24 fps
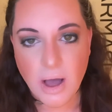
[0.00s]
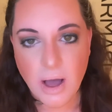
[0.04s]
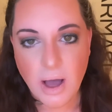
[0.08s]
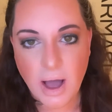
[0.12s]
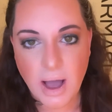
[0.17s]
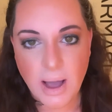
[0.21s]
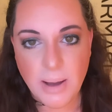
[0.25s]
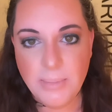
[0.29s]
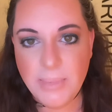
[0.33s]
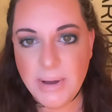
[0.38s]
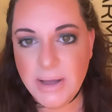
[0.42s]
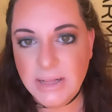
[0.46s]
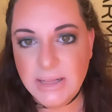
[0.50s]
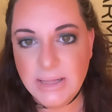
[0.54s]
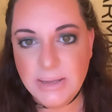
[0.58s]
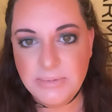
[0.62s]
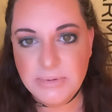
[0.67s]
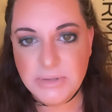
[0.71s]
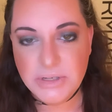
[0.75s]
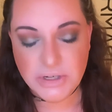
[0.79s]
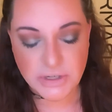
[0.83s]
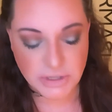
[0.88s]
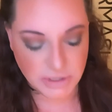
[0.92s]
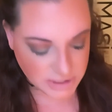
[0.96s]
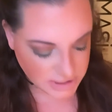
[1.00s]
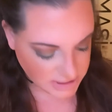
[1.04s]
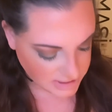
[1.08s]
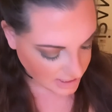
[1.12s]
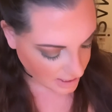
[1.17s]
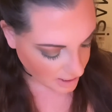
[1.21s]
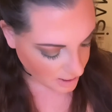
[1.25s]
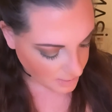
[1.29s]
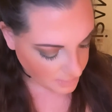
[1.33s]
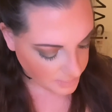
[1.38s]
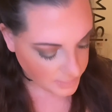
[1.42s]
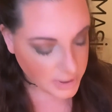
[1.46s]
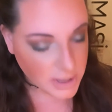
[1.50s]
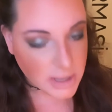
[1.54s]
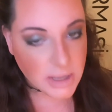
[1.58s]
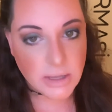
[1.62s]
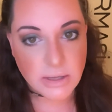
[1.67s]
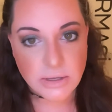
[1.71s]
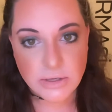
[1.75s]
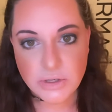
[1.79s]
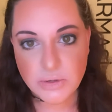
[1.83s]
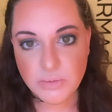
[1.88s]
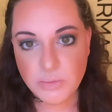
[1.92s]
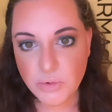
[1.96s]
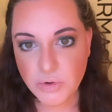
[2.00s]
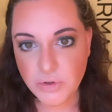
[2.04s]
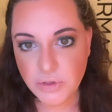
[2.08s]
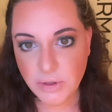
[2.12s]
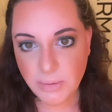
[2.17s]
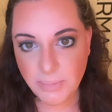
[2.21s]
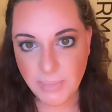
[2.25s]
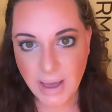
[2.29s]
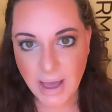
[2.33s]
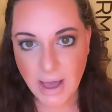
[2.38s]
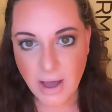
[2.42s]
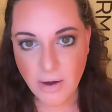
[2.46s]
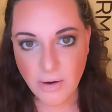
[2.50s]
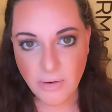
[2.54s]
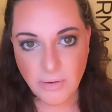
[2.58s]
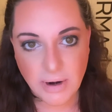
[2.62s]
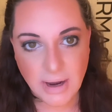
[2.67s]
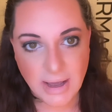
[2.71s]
on my lips to just help smooth them out.